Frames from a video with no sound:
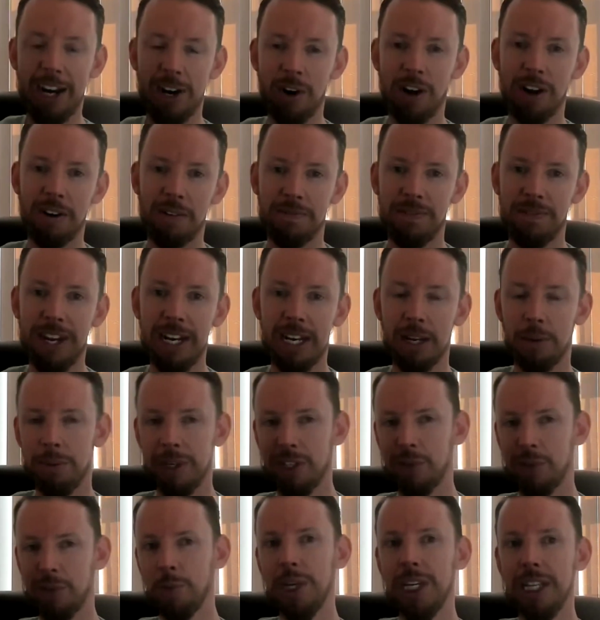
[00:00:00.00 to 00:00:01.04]
to not offend it,
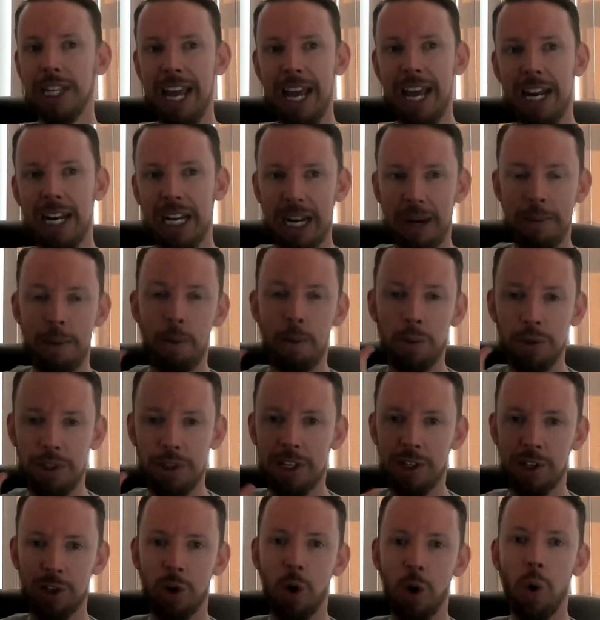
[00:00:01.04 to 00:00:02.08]
which means they had to come up with
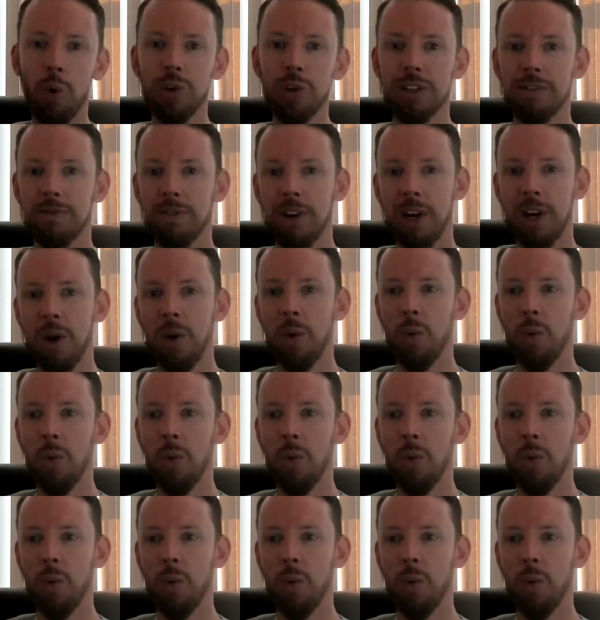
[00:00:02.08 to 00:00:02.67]
these goals of